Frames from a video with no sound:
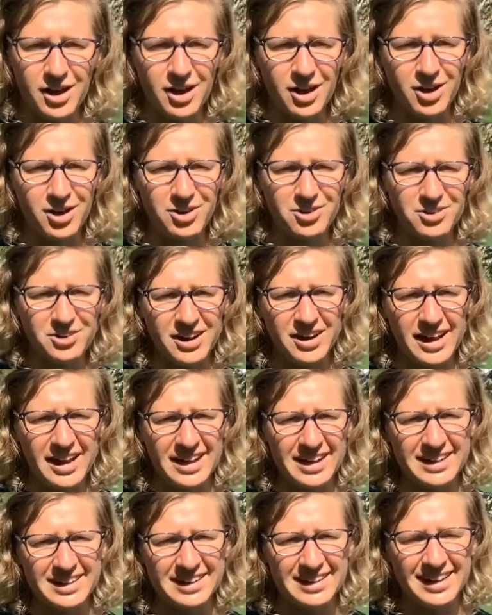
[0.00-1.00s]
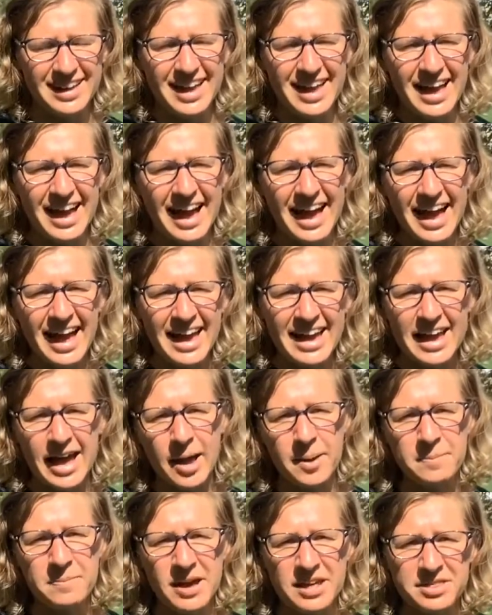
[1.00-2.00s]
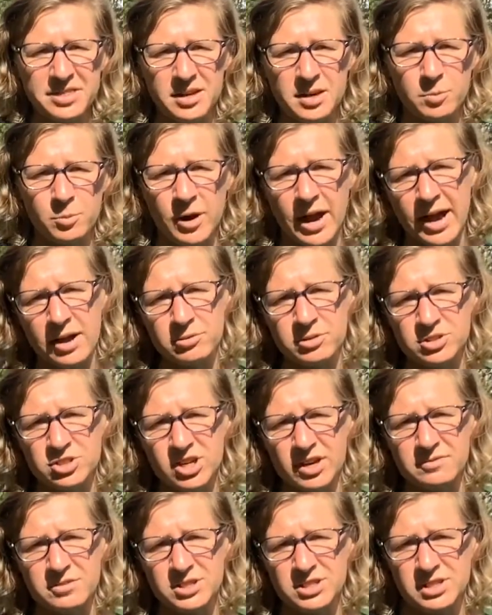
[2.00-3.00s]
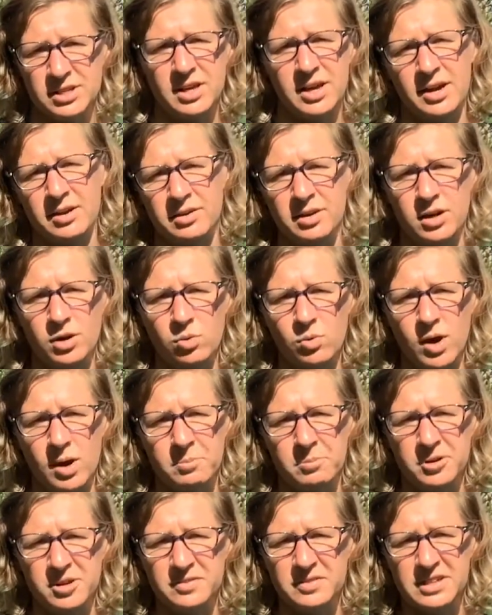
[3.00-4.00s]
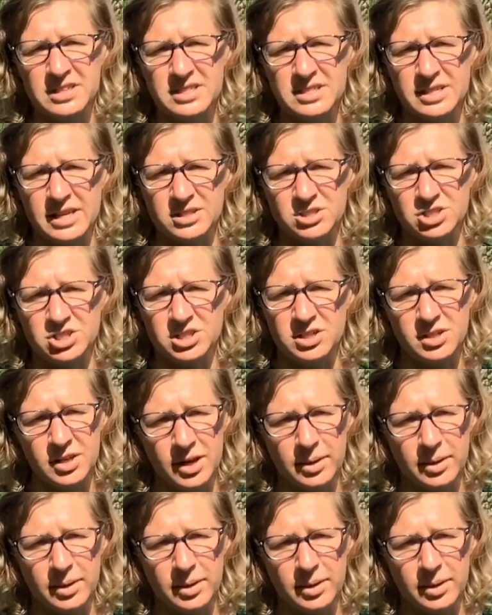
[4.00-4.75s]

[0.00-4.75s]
All right. Hi, I'm Bethany Pratt with Jefferson County Cooperative Extension.